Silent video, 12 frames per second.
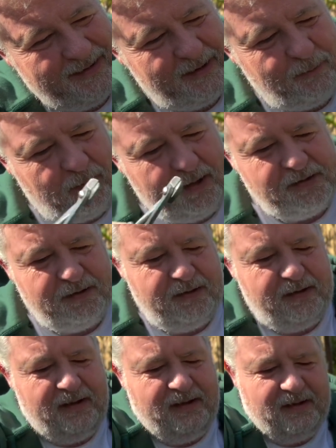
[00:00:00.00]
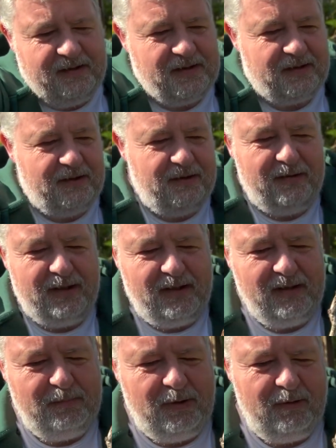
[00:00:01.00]
the wires underneath that are securing that in
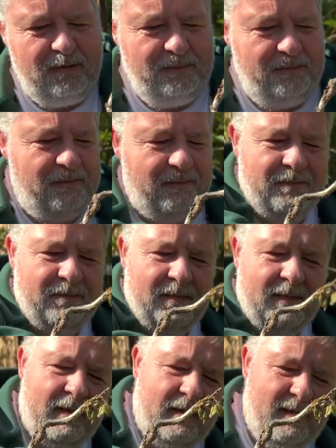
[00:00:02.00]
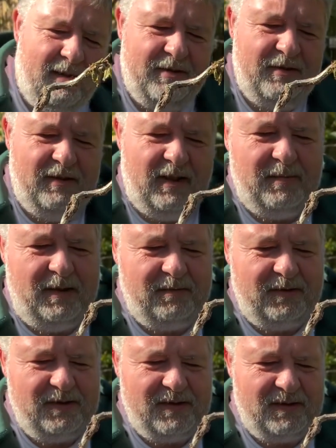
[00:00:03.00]
the pot. I should now be able
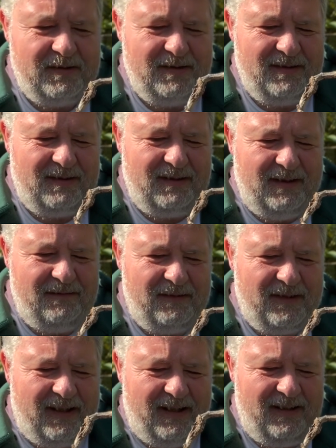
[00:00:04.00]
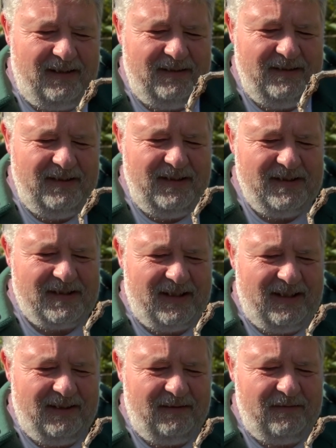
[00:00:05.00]
to just lift that, tease
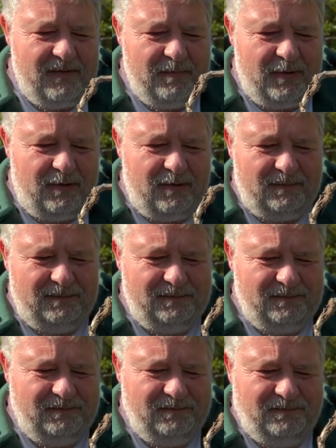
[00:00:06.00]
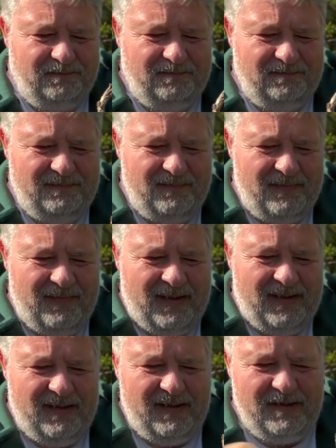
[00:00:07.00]
that out of the pot
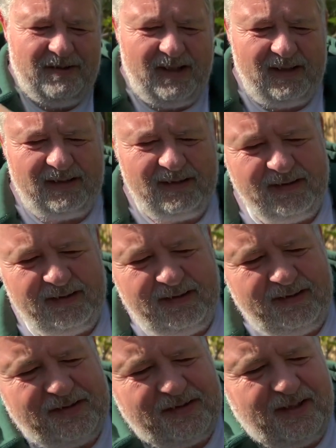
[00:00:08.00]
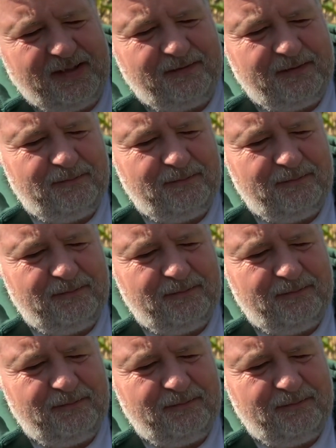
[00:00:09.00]
and check the state of the